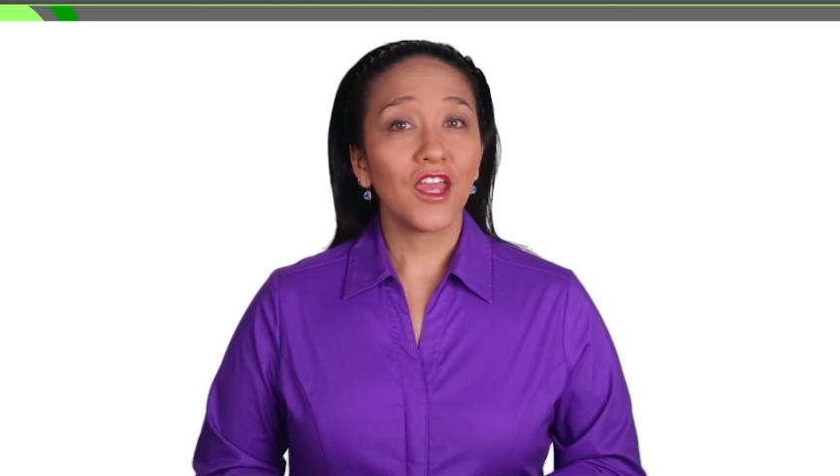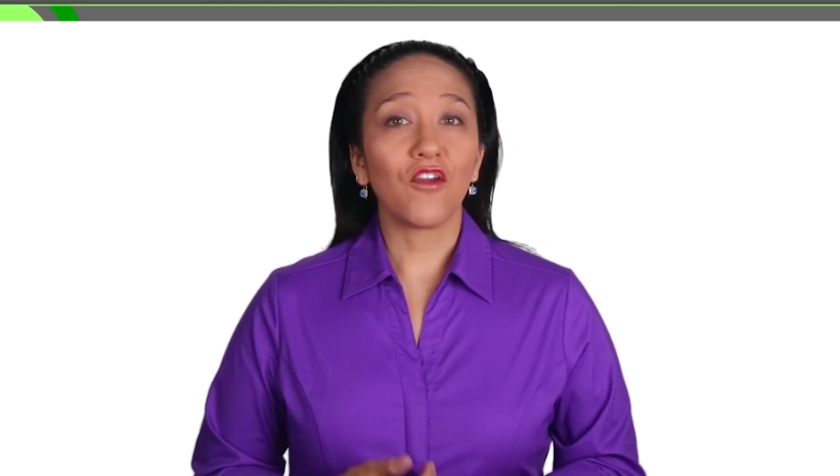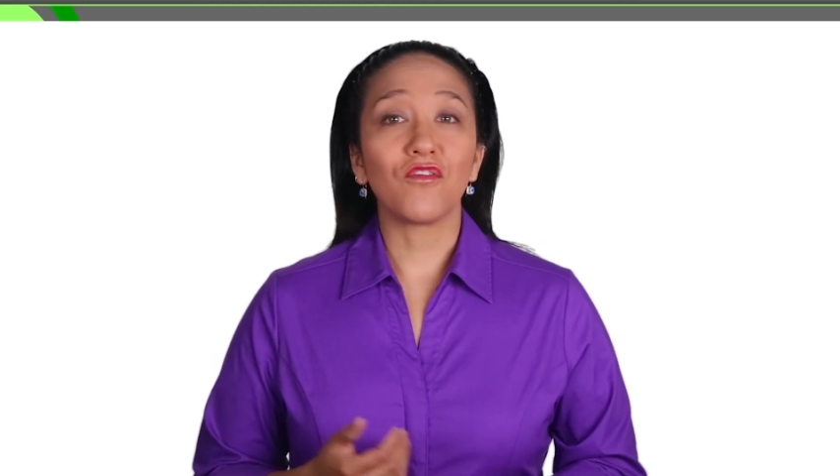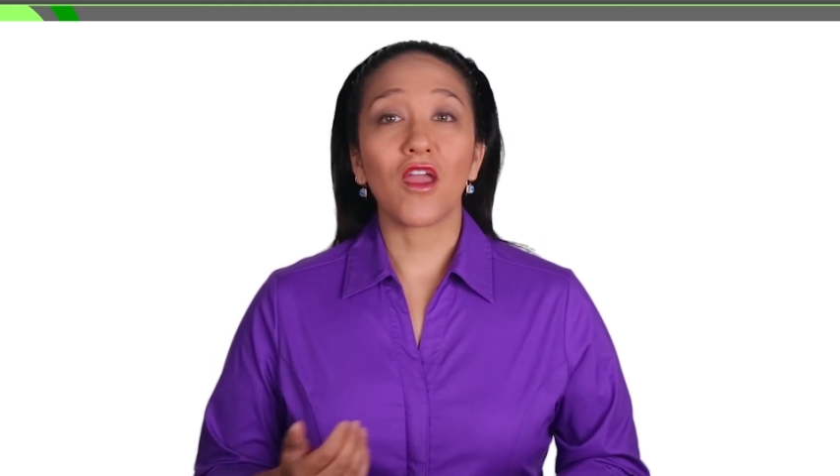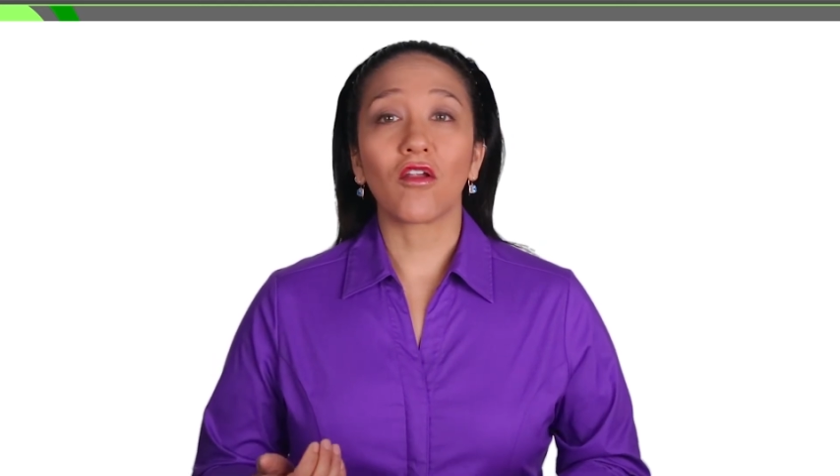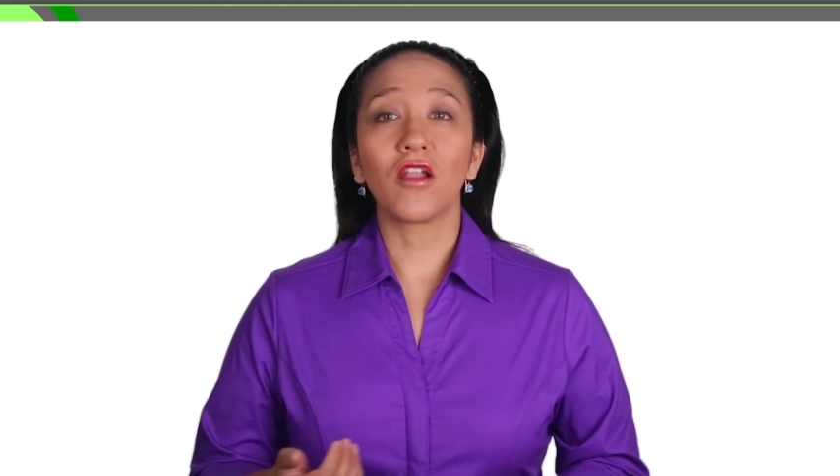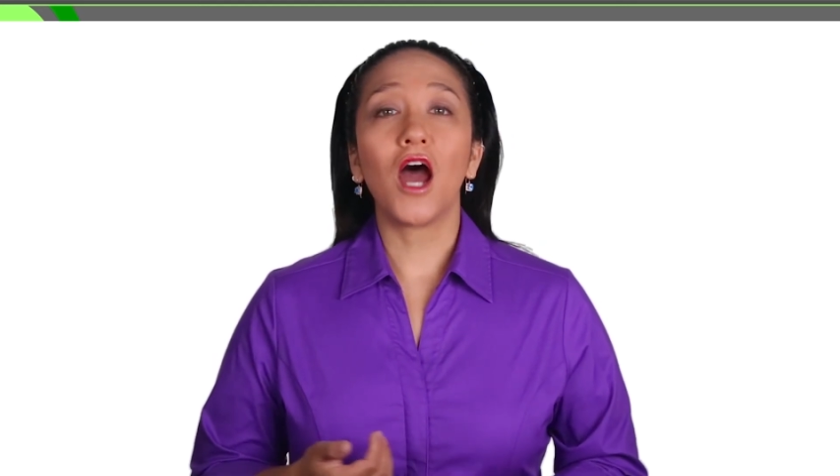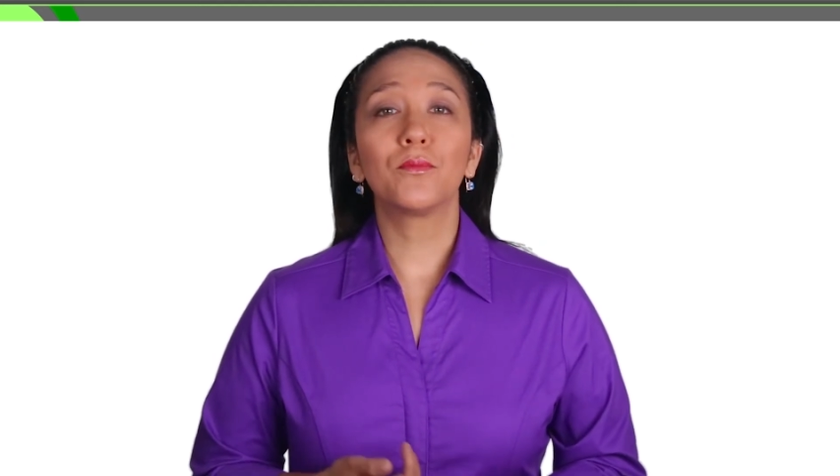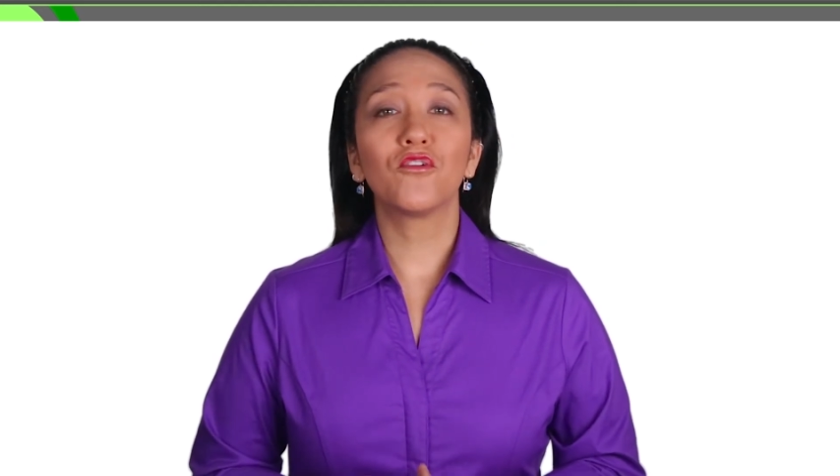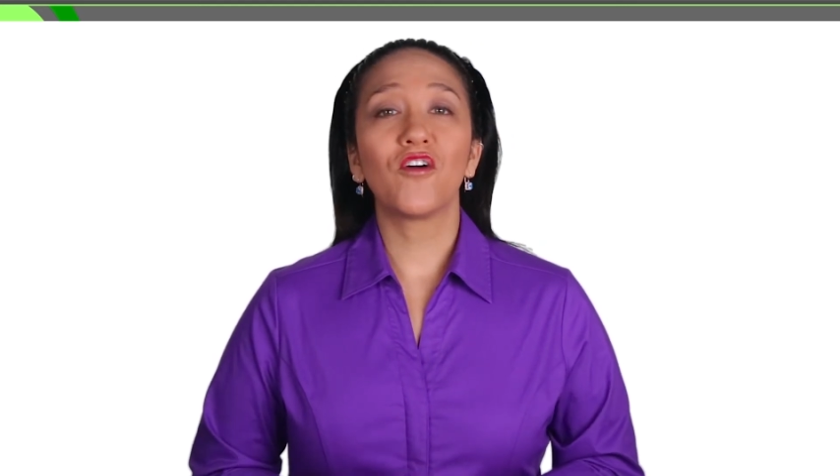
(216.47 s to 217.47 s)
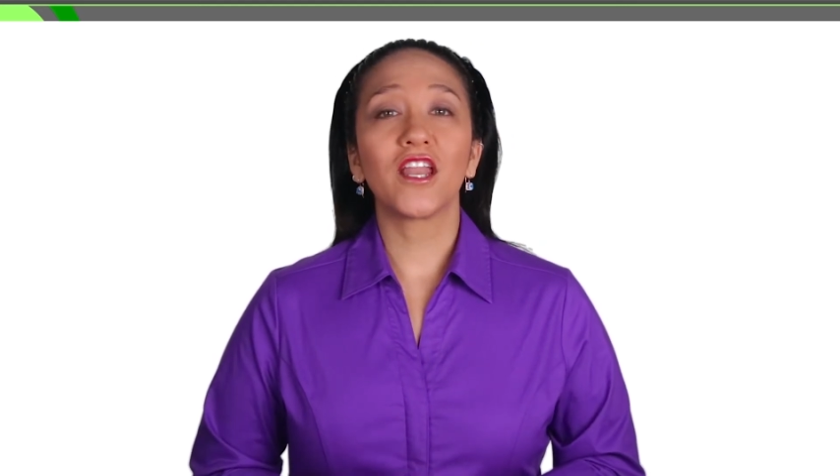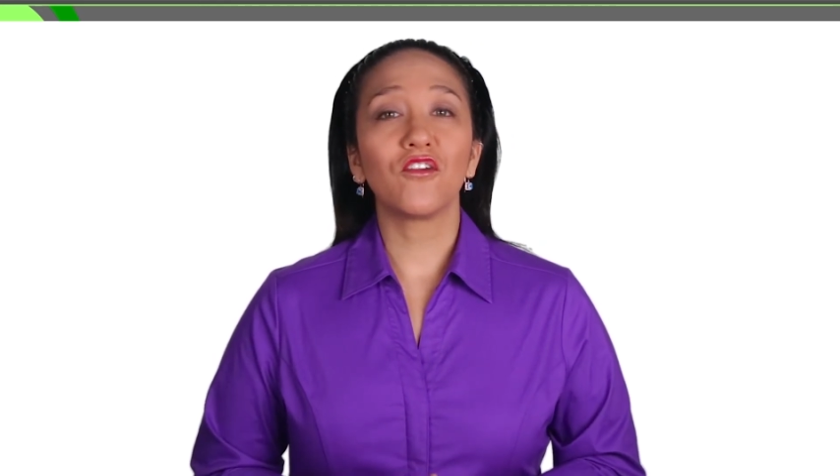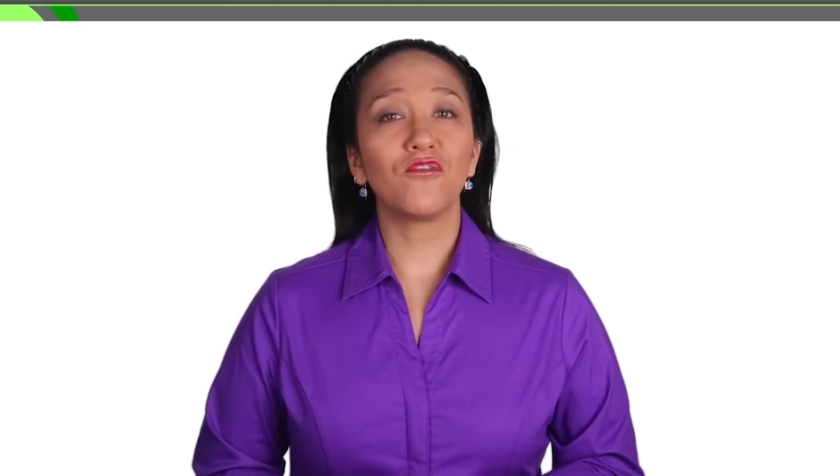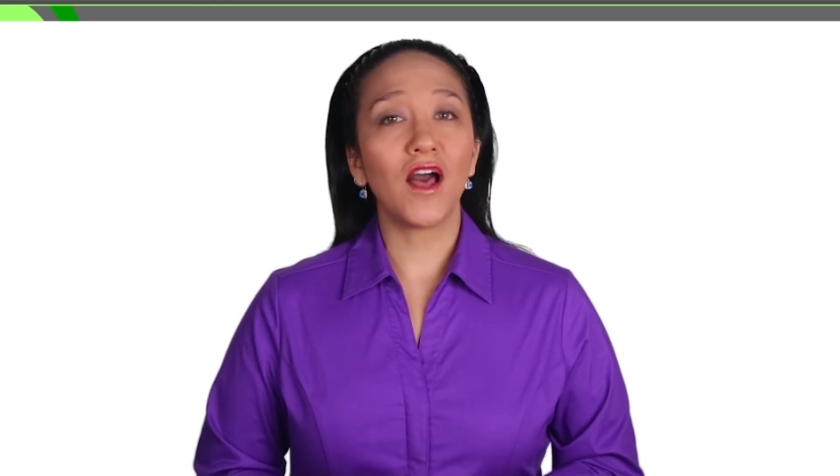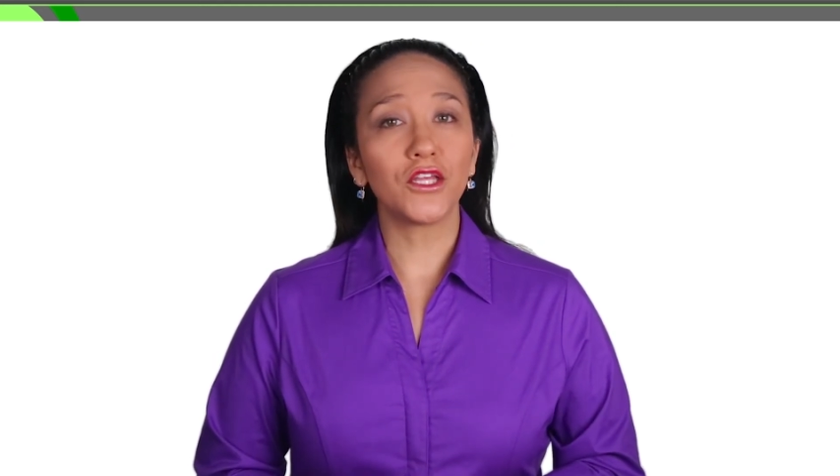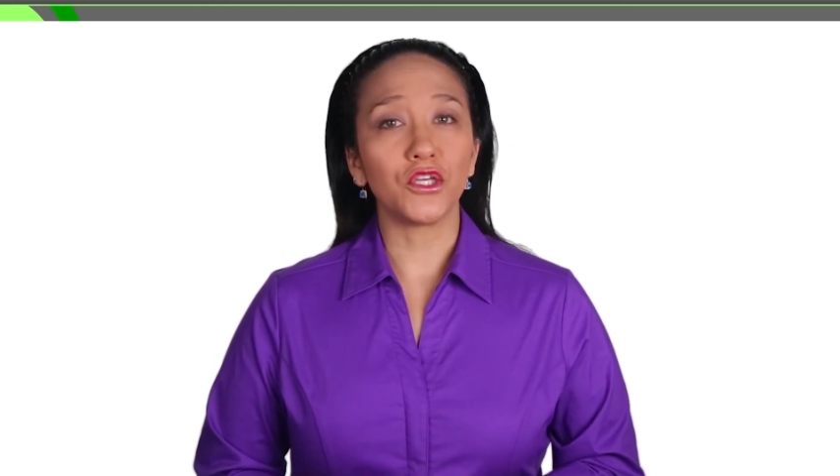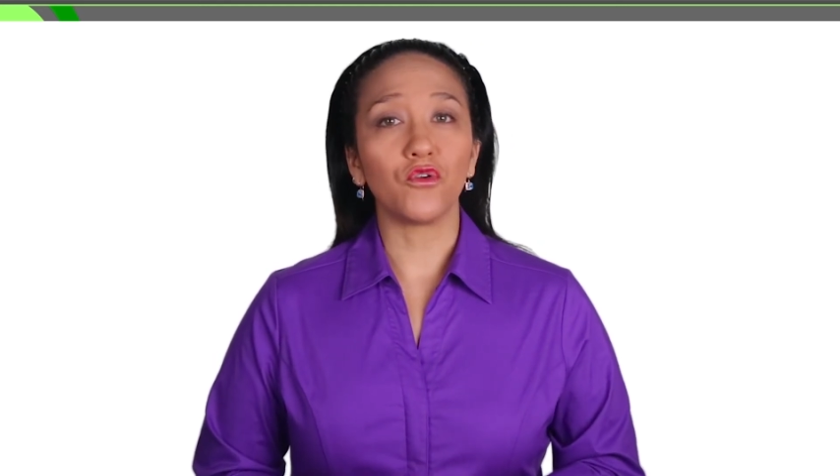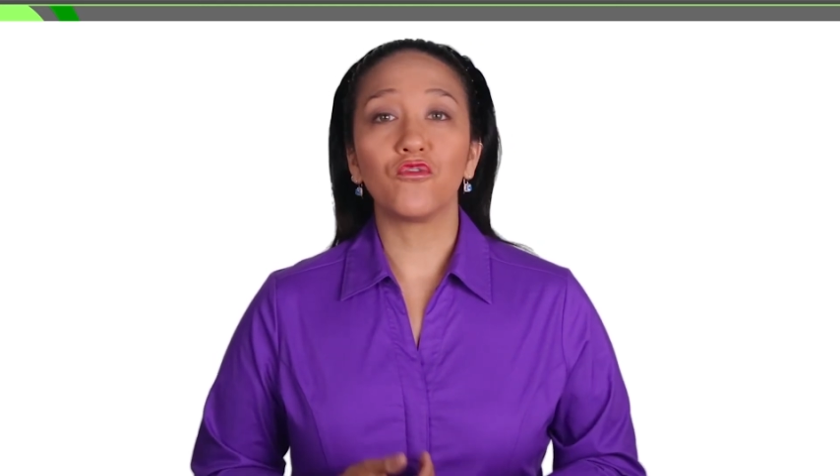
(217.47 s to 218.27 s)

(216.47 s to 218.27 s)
if they are not providing value